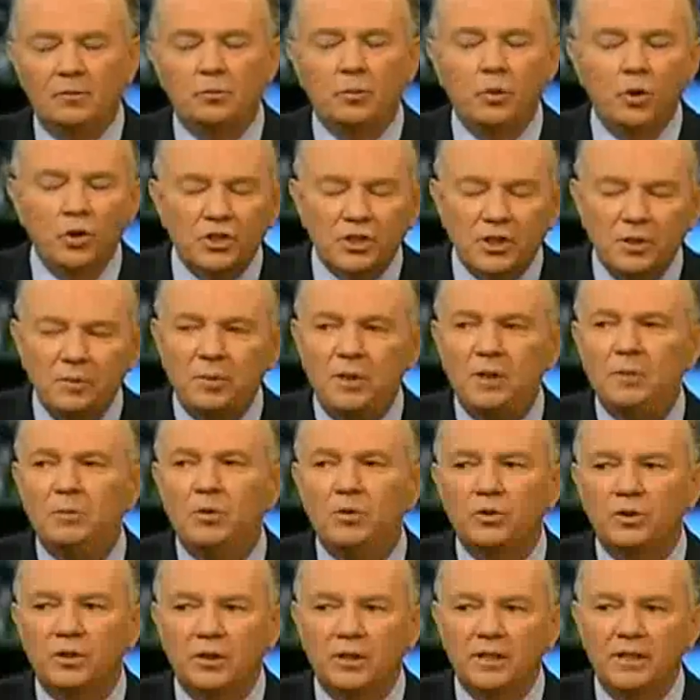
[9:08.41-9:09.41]
pushing
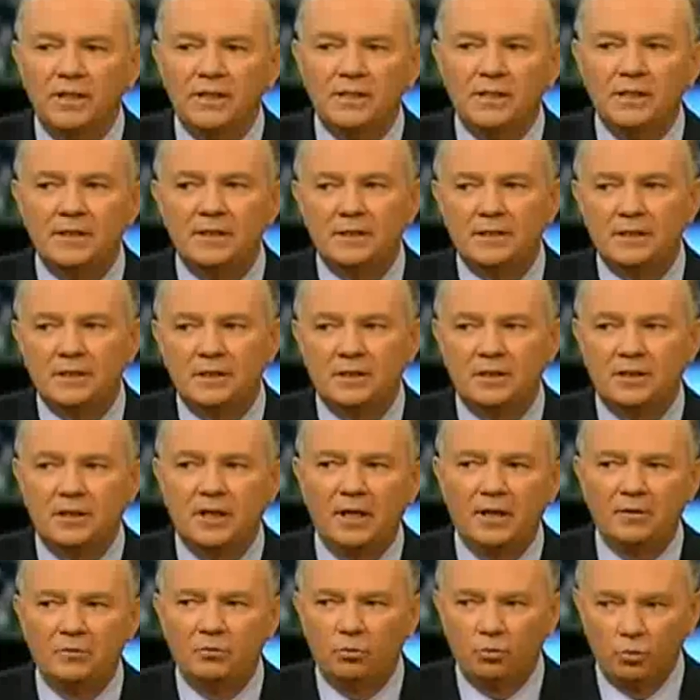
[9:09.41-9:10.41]
people into leases
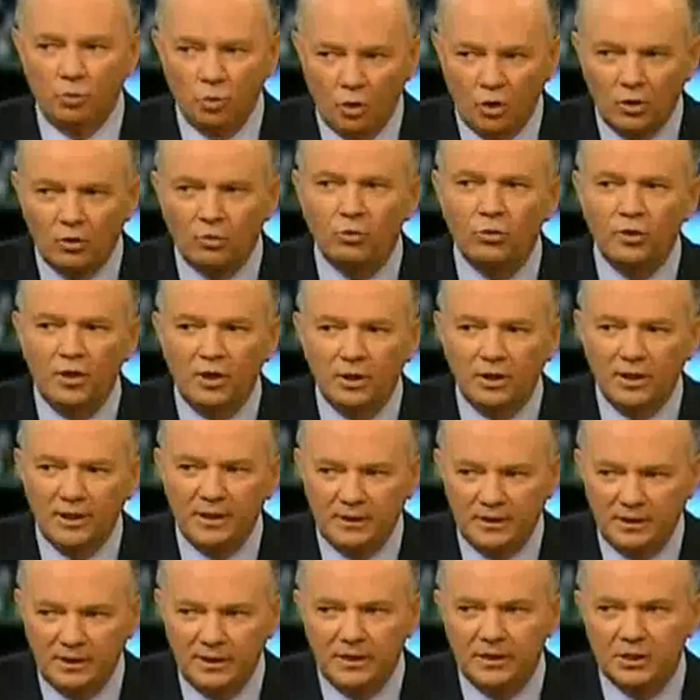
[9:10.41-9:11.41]
that weren't
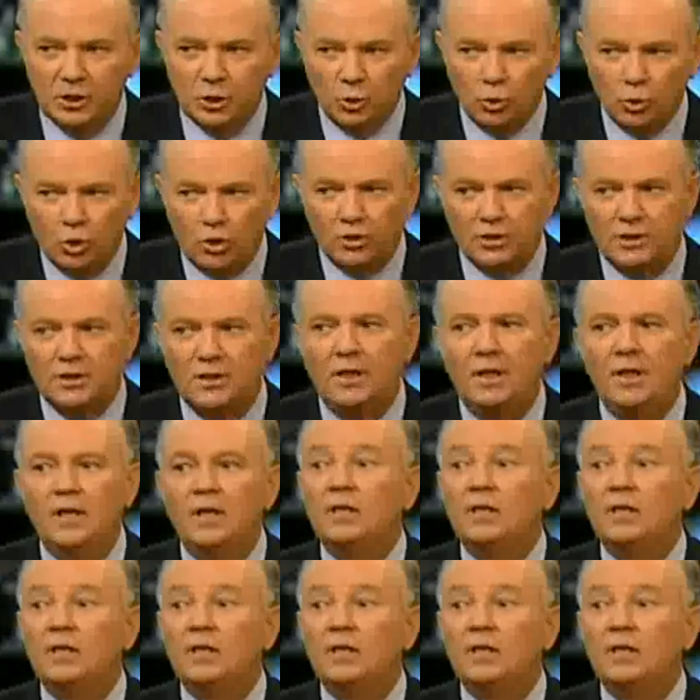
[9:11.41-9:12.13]
really leasors.